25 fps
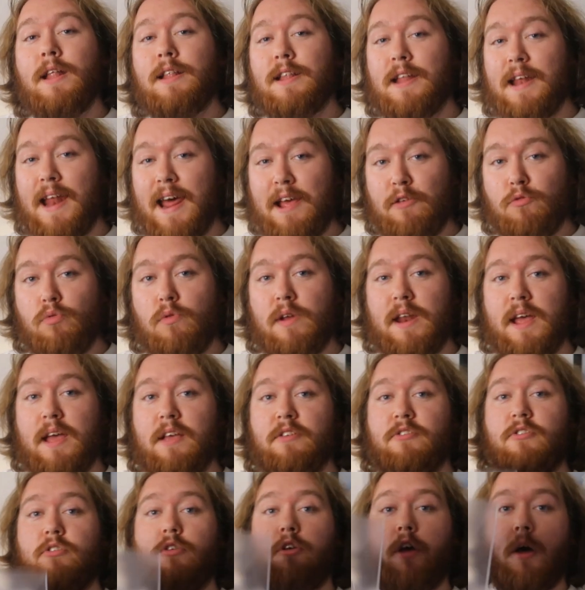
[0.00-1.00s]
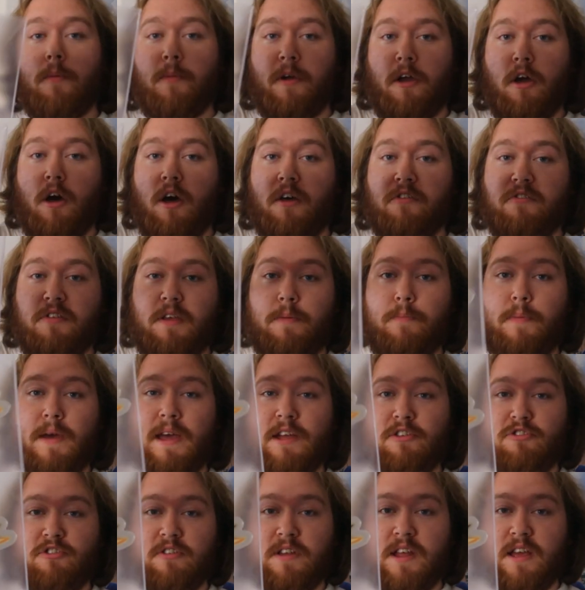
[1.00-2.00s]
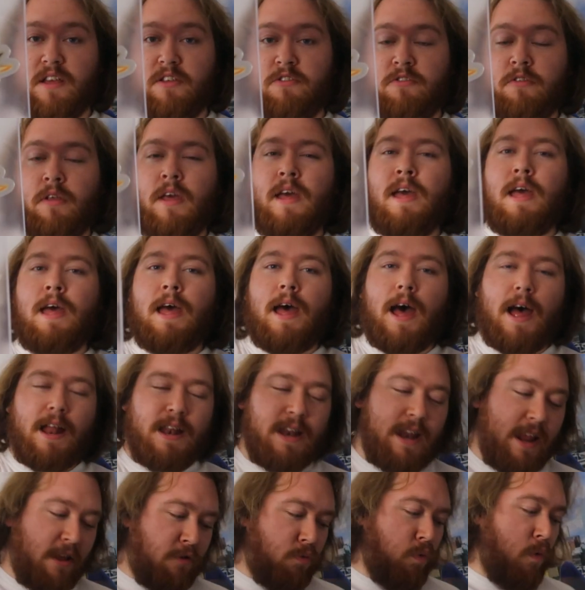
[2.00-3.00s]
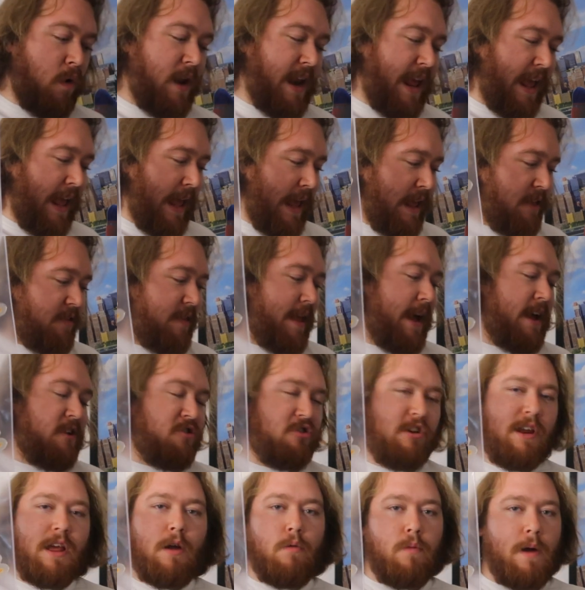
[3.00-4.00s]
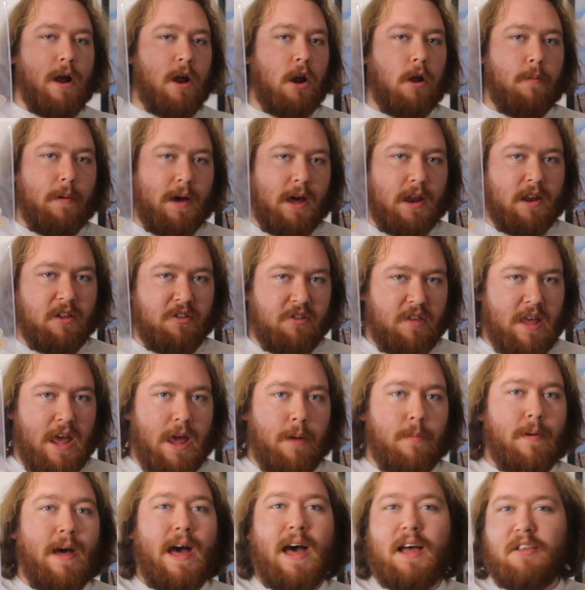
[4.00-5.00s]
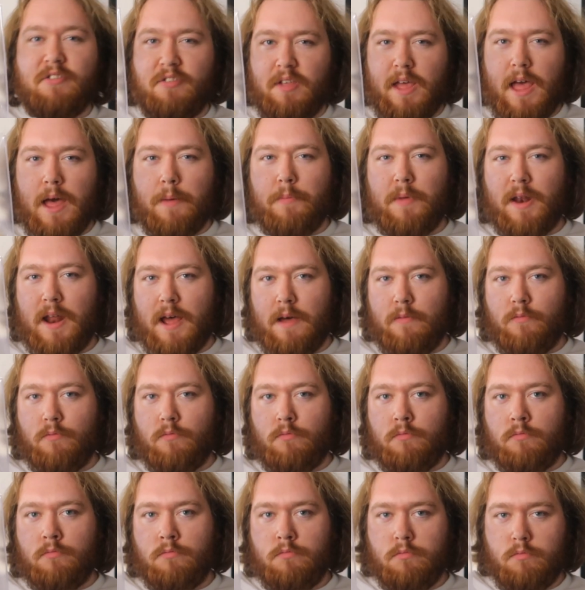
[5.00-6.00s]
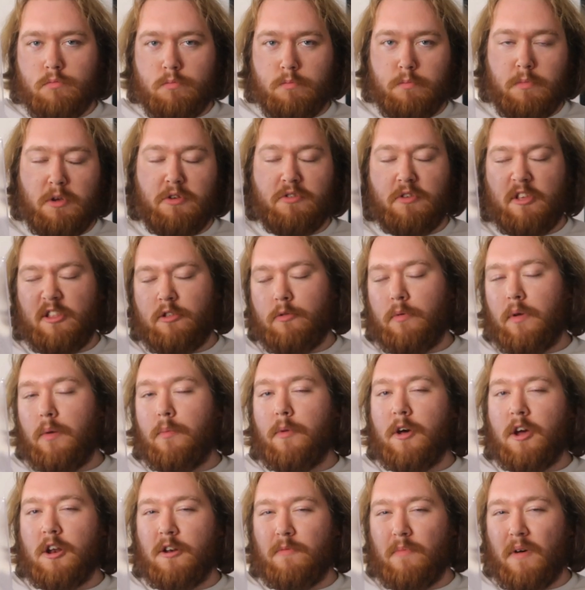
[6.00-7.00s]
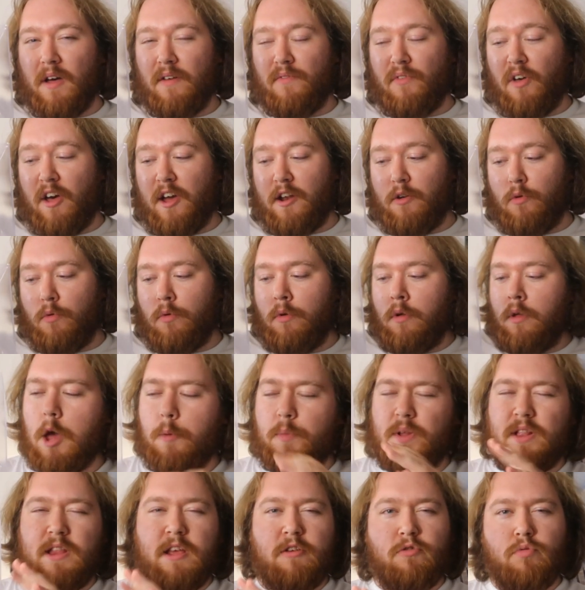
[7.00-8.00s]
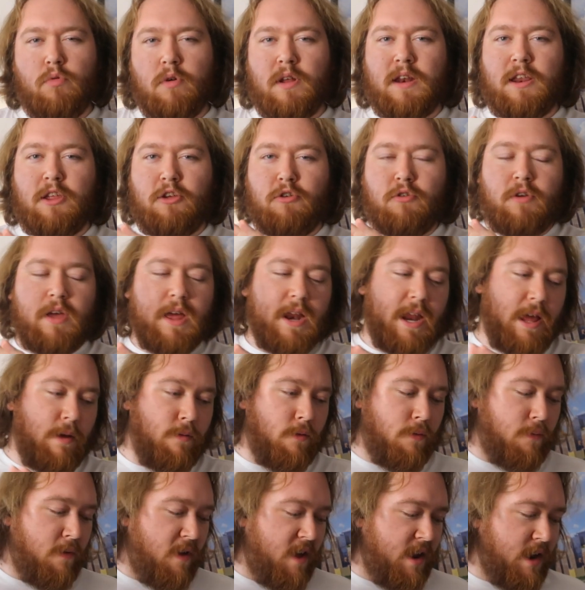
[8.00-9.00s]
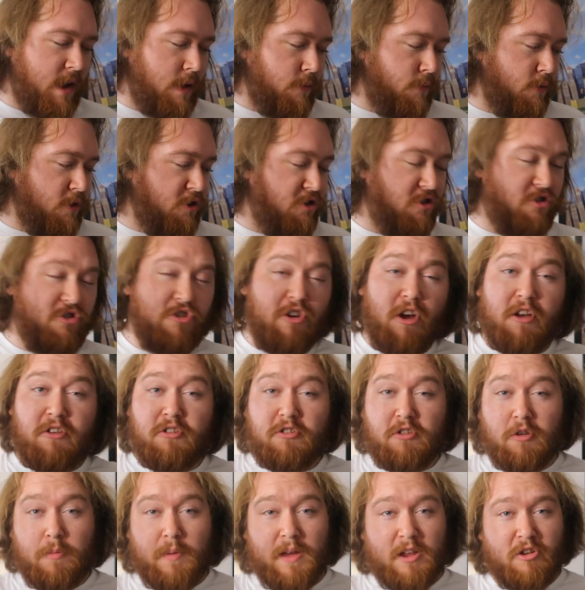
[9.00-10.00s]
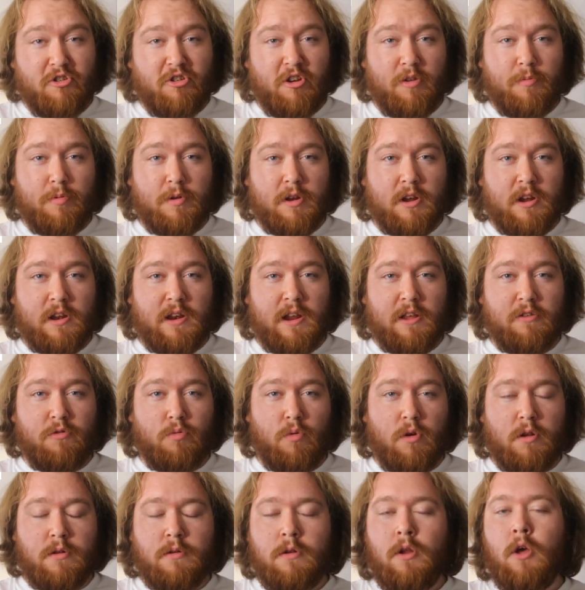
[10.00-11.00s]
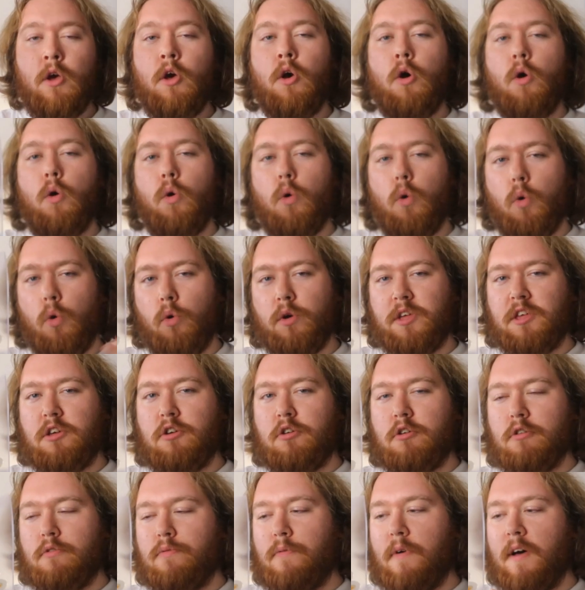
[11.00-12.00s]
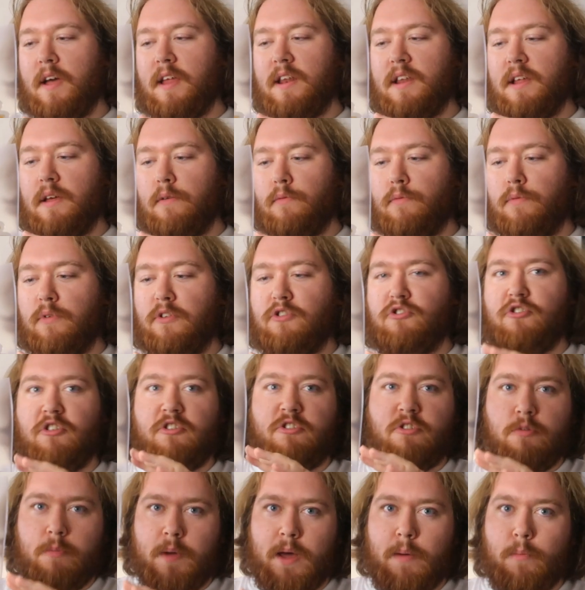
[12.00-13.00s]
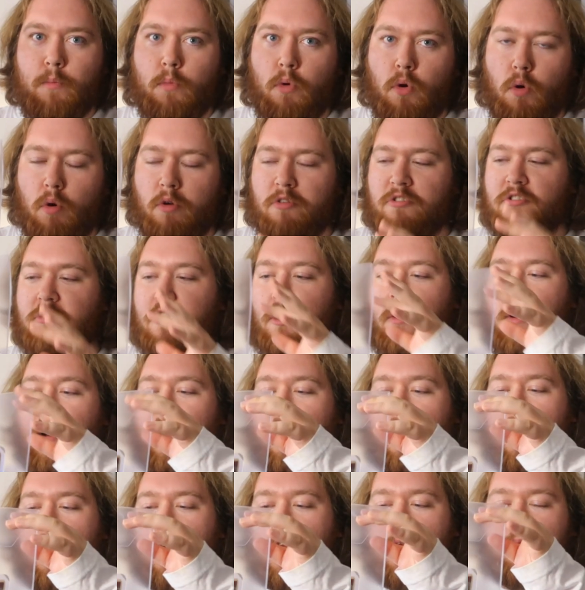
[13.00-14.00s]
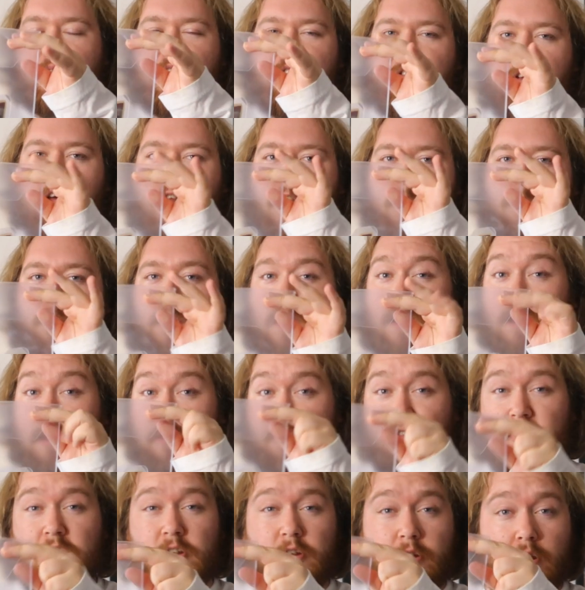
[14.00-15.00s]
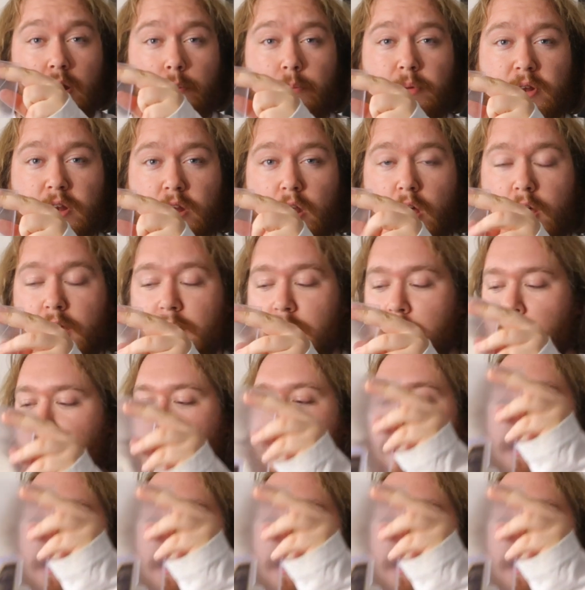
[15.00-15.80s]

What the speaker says: The next one is Kamikaze Picture Disc, and this one is actually around about the same as the Eminem Music to be Murdered by vinyl. And with this one, you could either find it for just a bit cheaper than this one, or you could find it for just a bit more. So I kind of decided to put this at number 9.